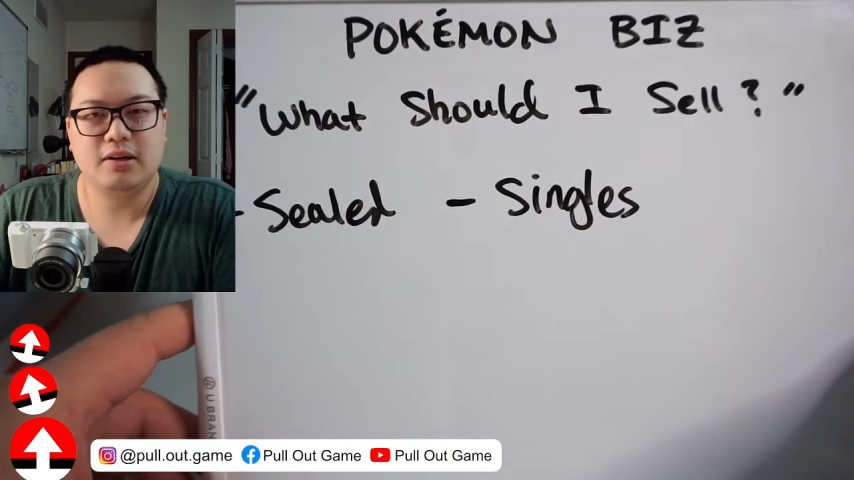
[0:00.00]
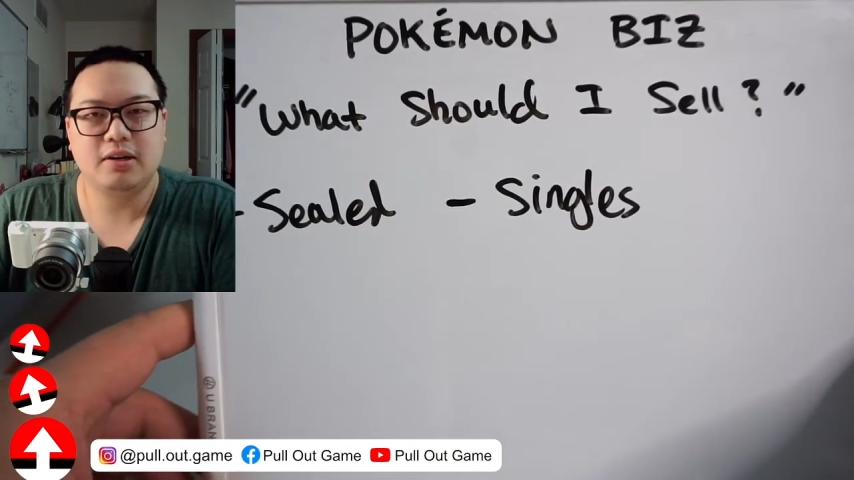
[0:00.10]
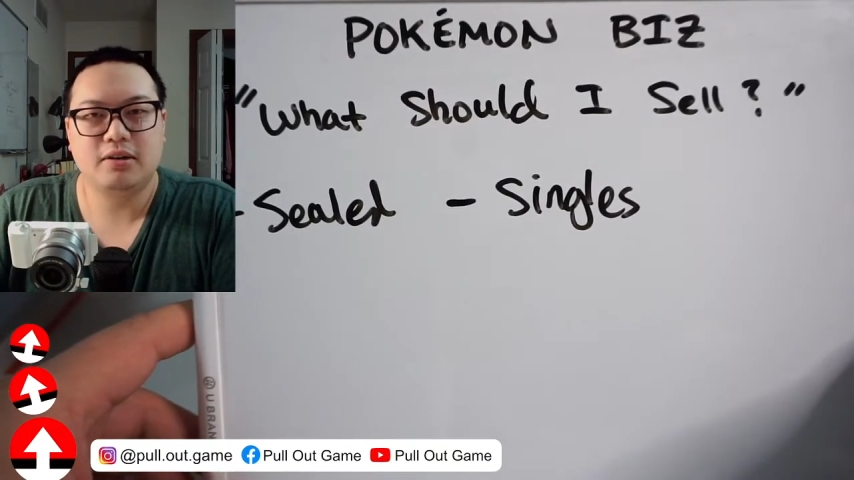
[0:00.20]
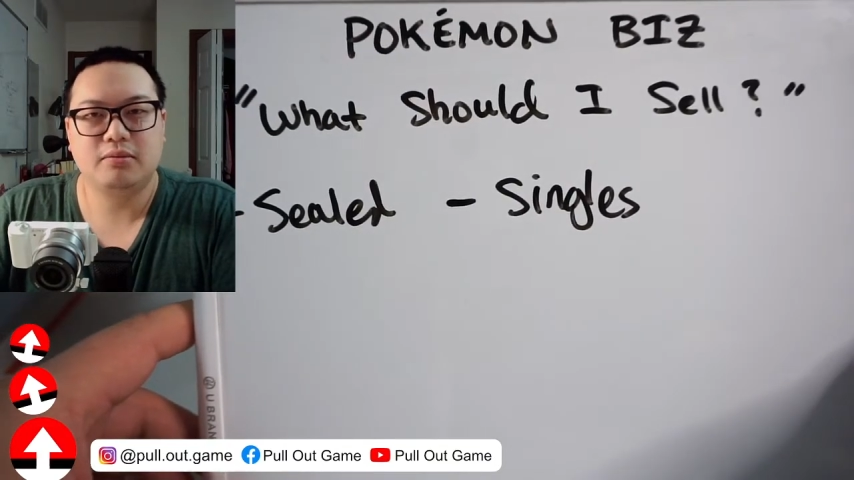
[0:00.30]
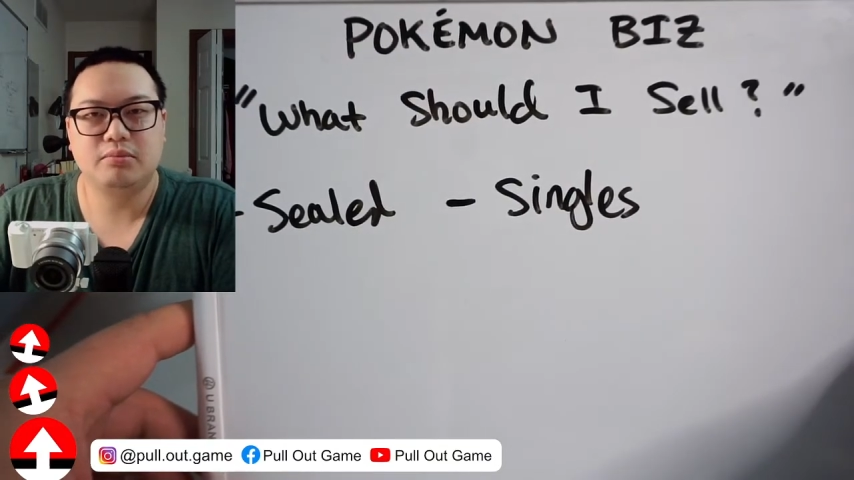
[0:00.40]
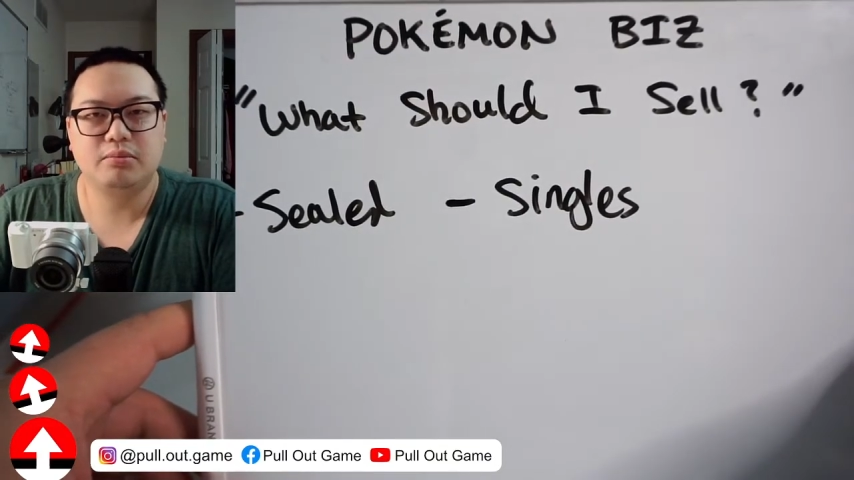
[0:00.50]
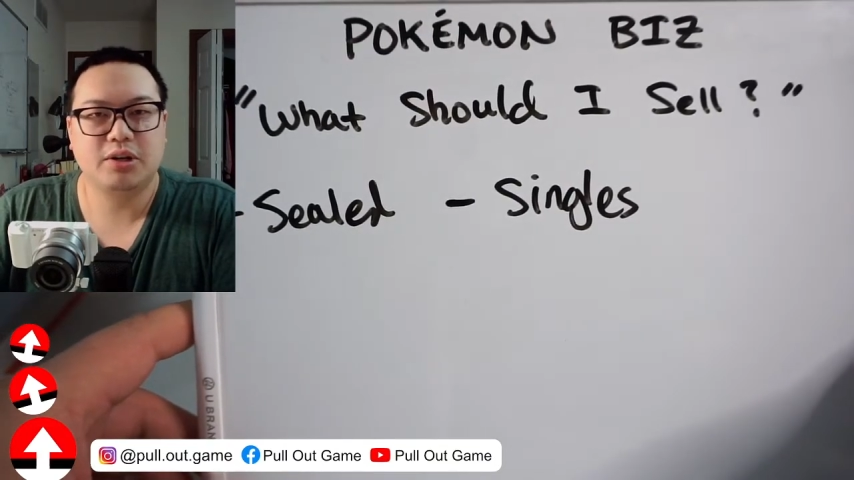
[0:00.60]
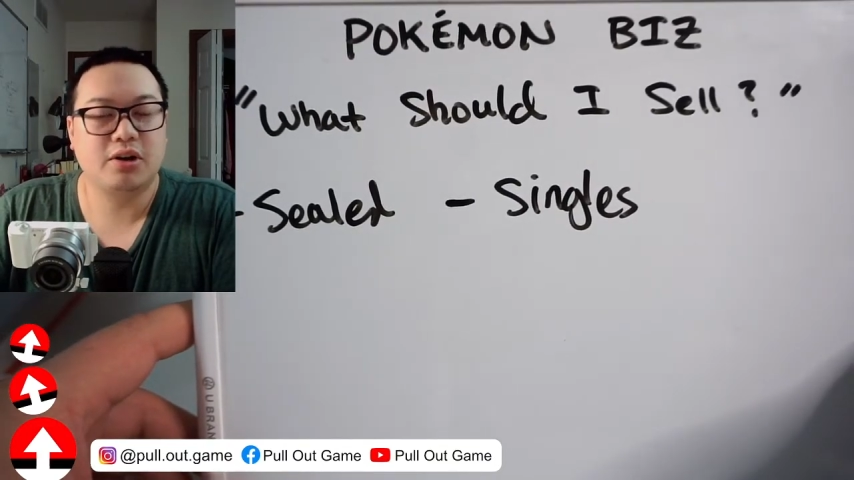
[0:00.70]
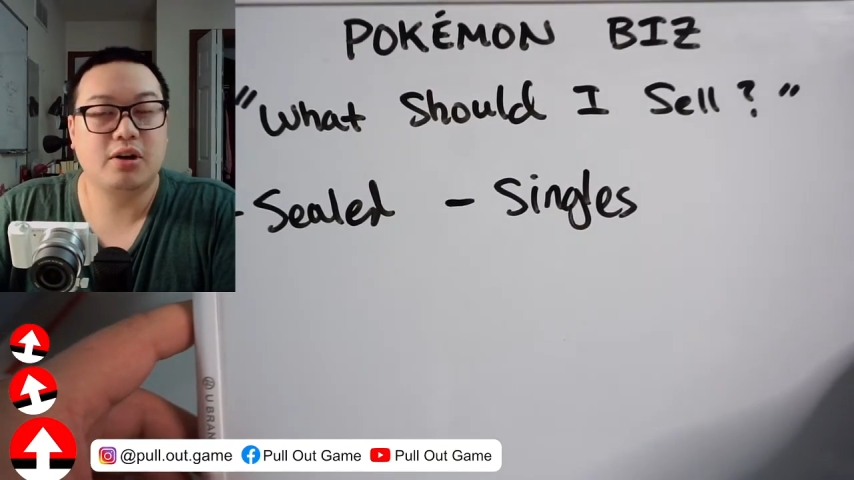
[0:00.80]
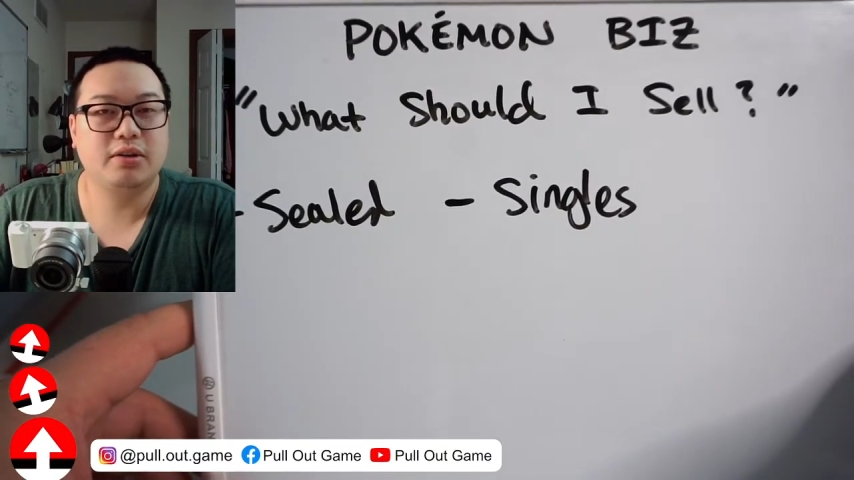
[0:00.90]

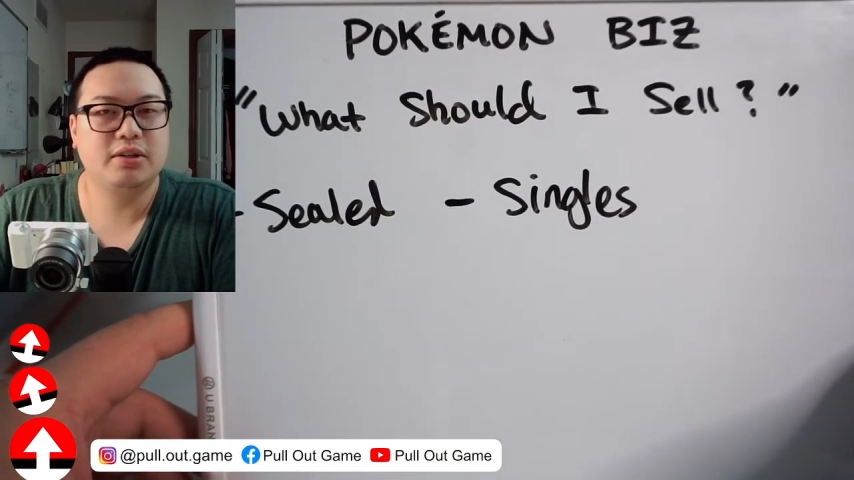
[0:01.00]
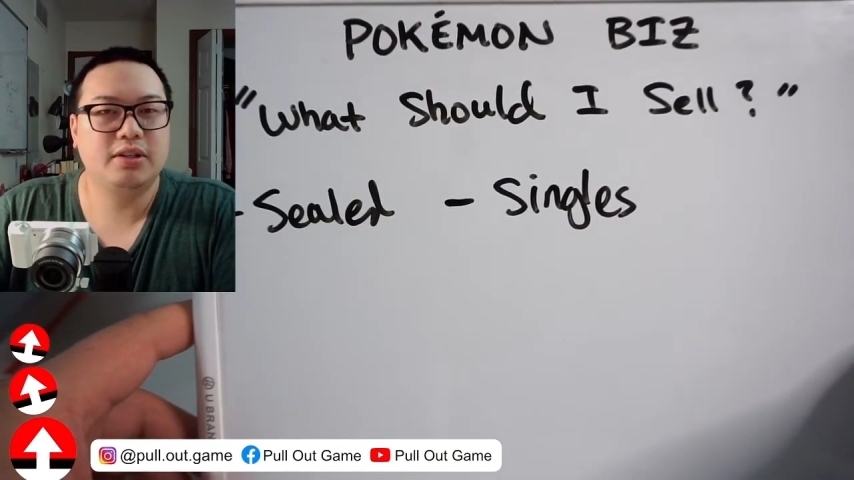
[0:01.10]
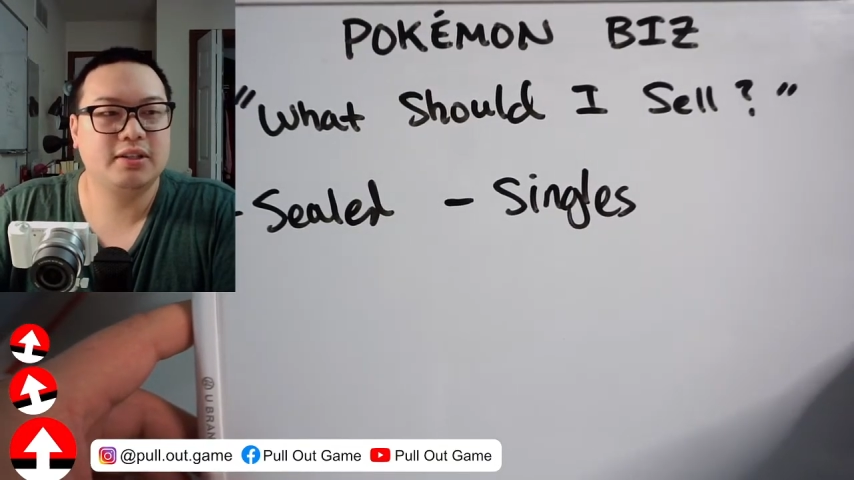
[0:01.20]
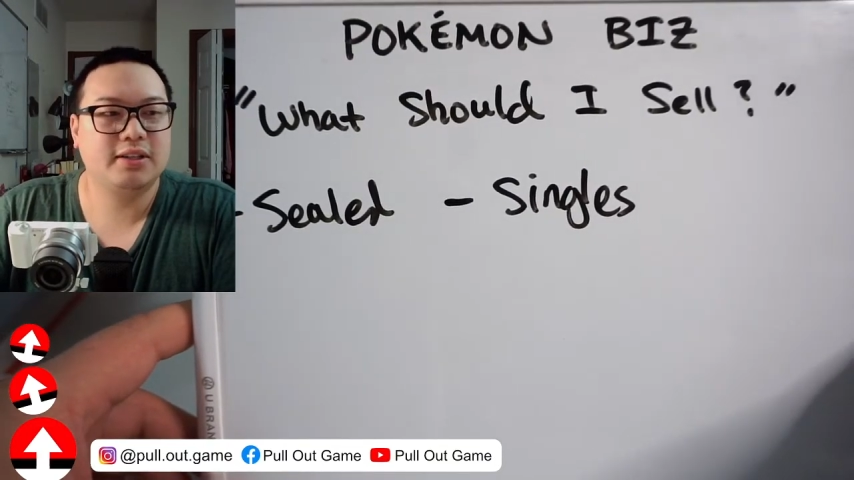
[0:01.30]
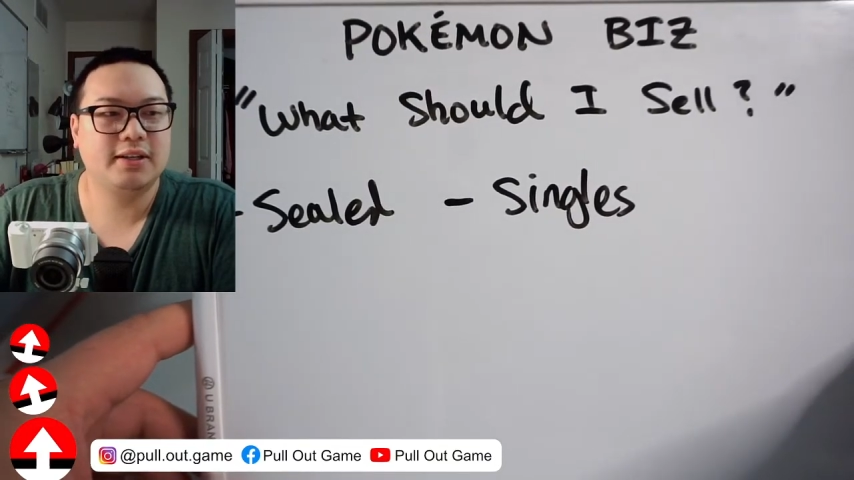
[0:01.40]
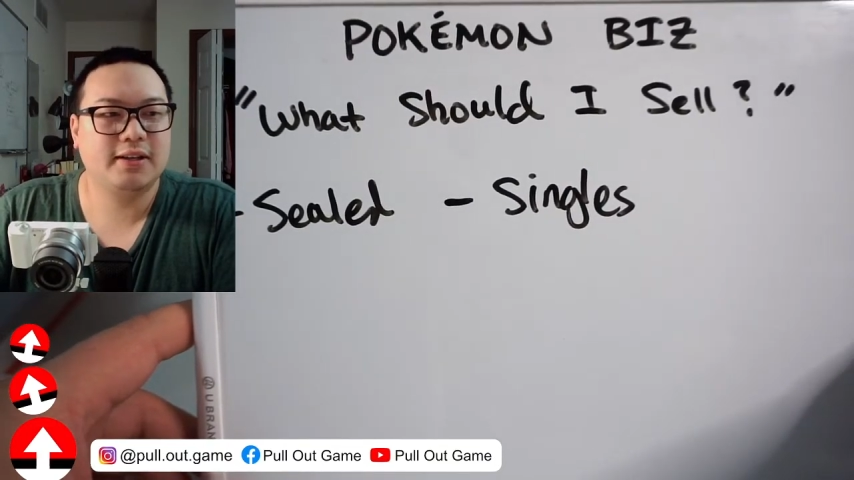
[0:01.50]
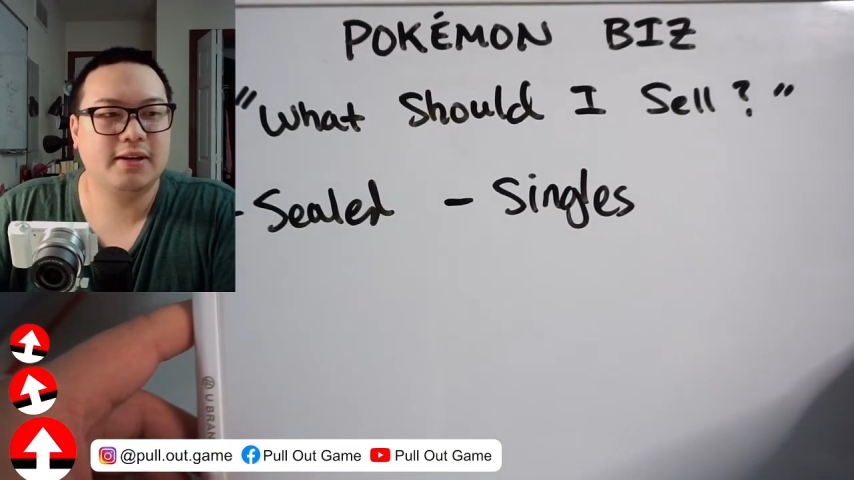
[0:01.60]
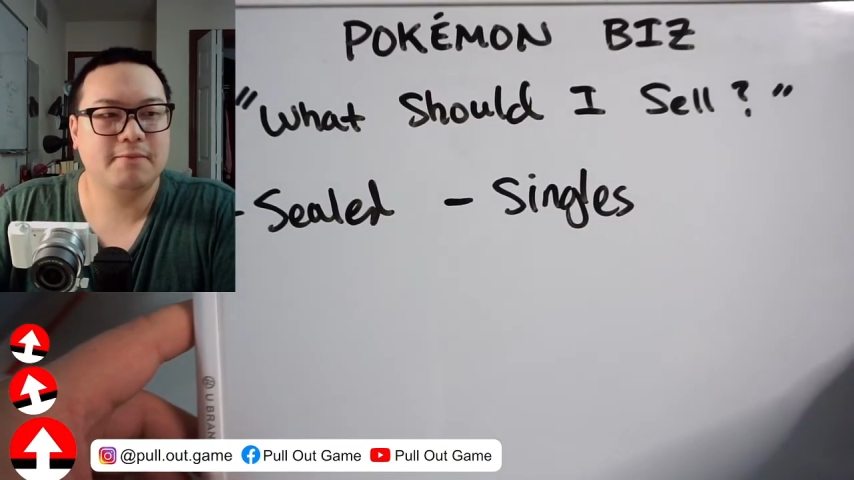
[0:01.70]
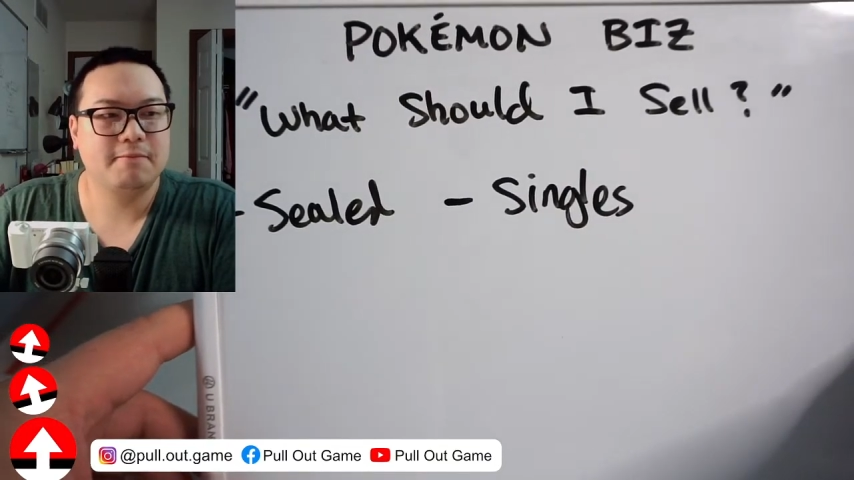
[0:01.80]
Mercari, things like that,